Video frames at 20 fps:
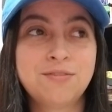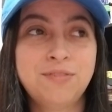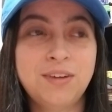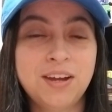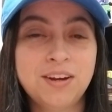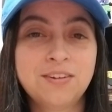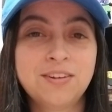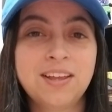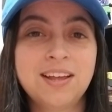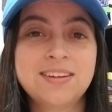a
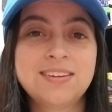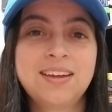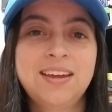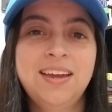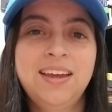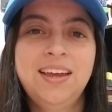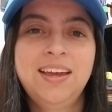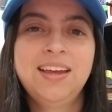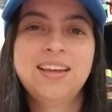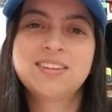fighter that
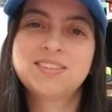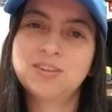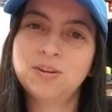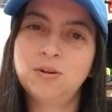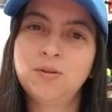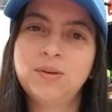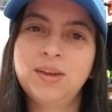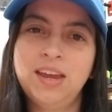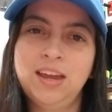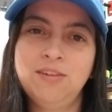it's
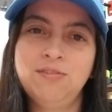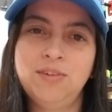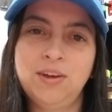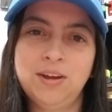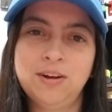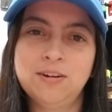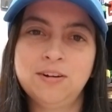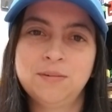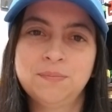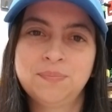an okay
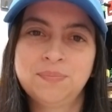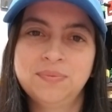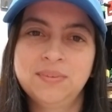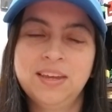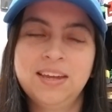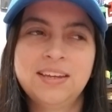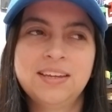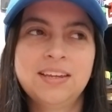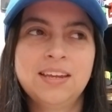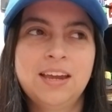fighter.
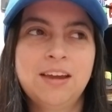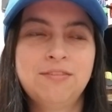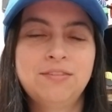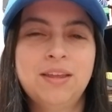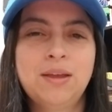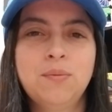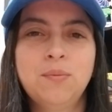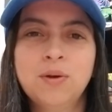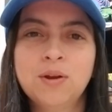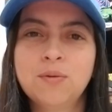Like,
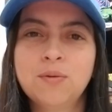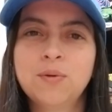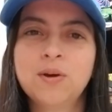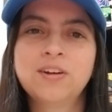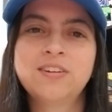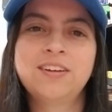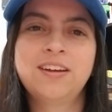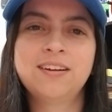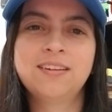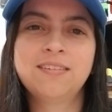if they would have
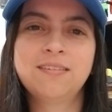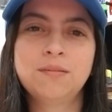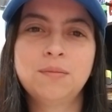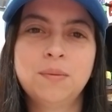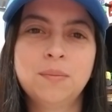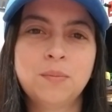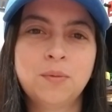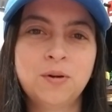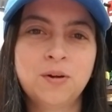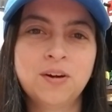worked on it a
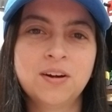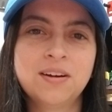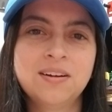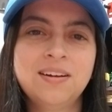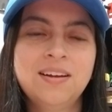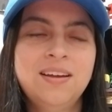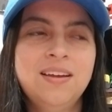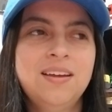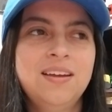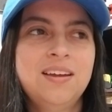little bit more,
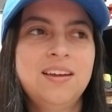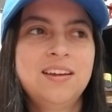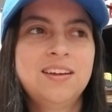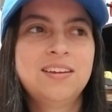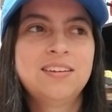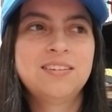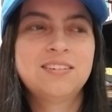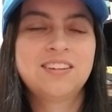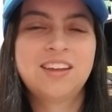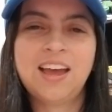
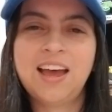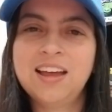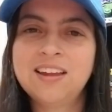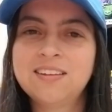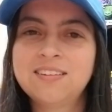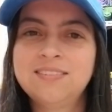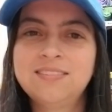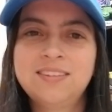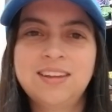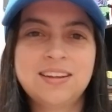
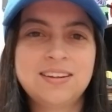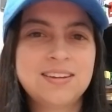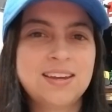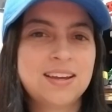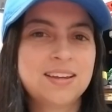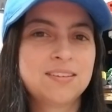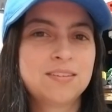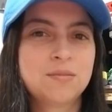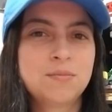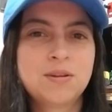had like
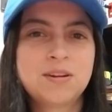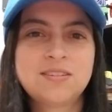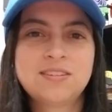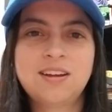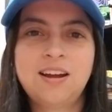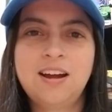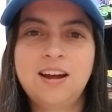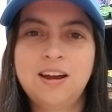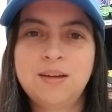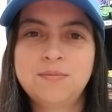taken a little bit
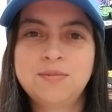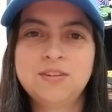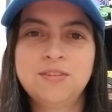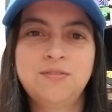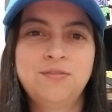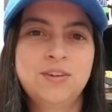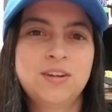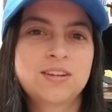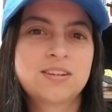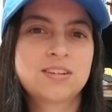of time
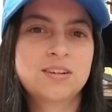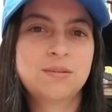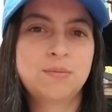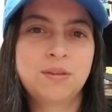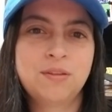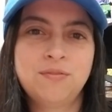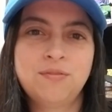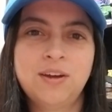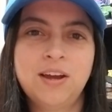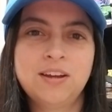to fix some
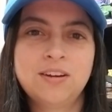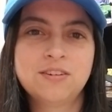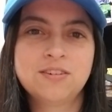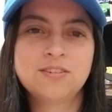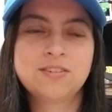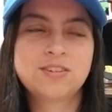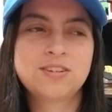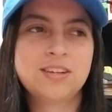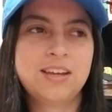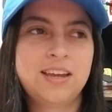of the
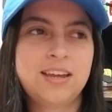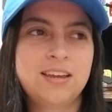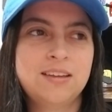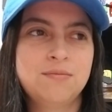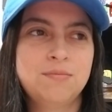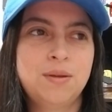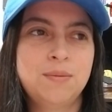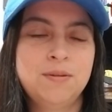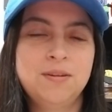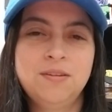fighters
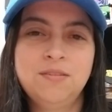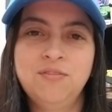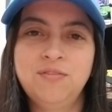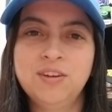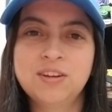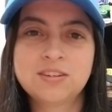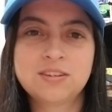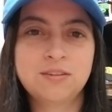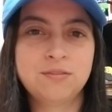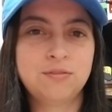and maybe
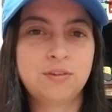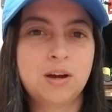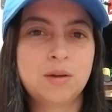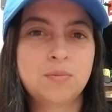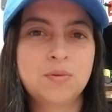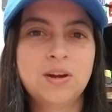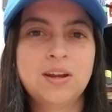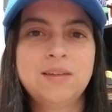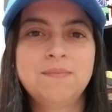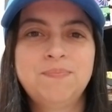fix the
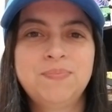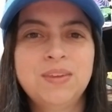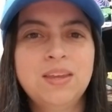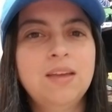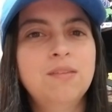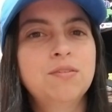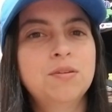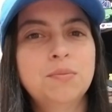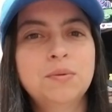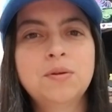frame rate,
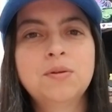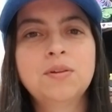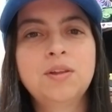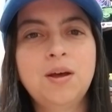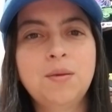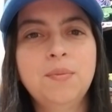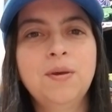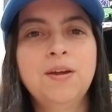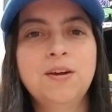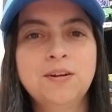it would have been a
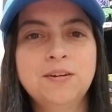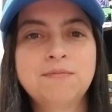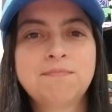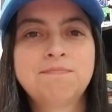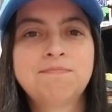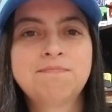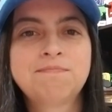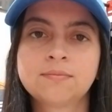lot better.